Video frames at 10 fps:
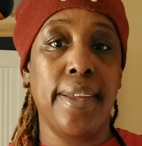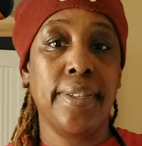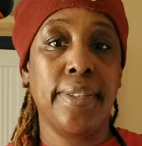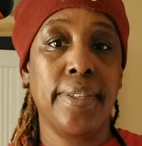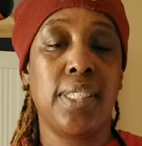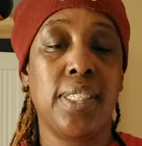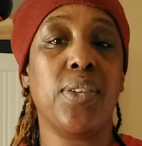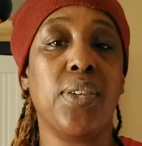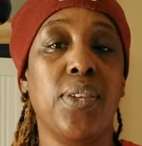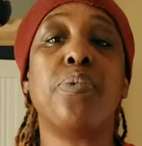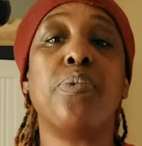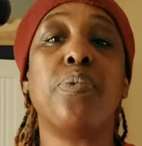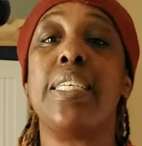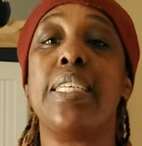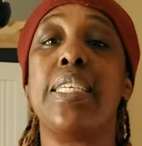So that's was a
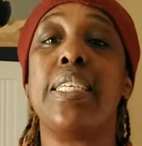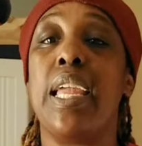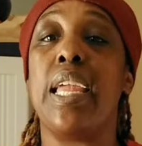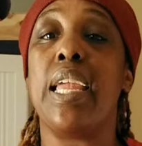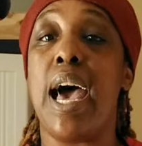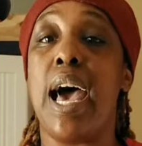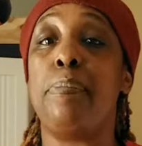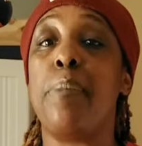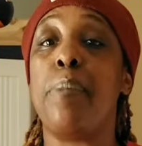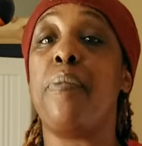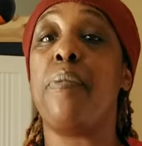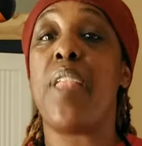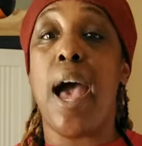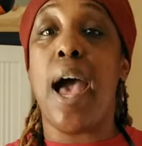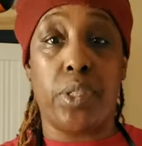thing. A lot of people,
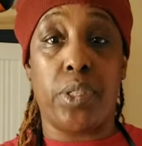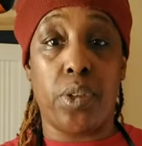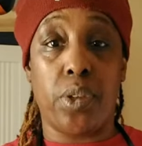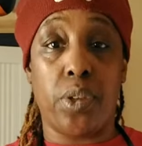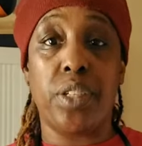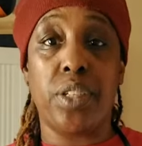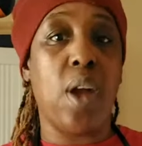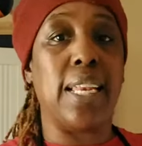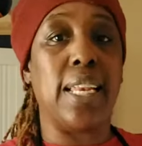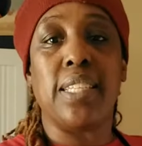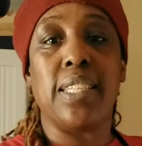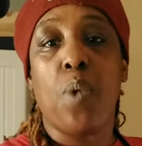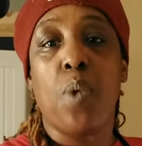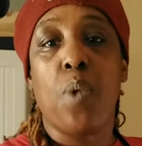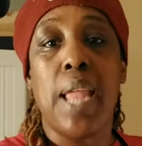flowers aren't dry. That's why I'm
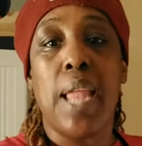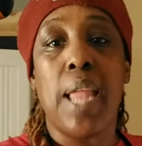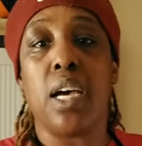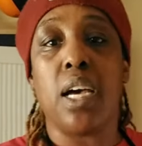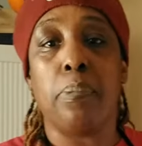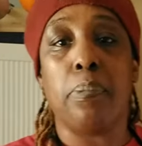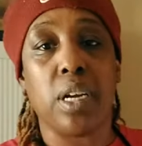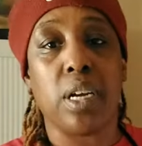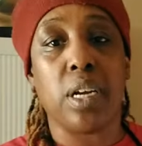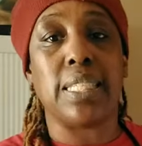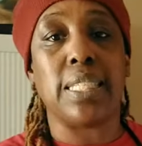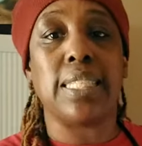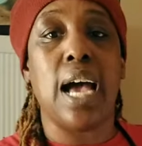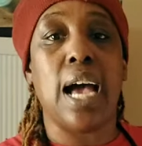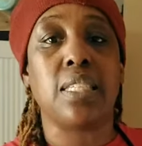not going to pour, because I talked
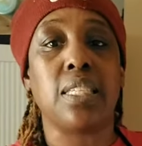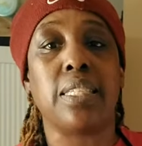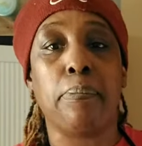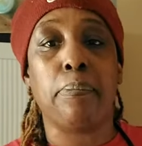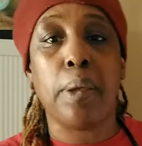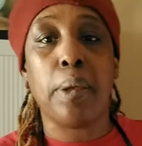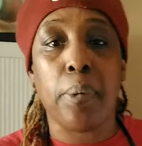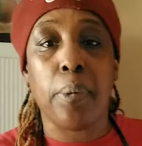to some people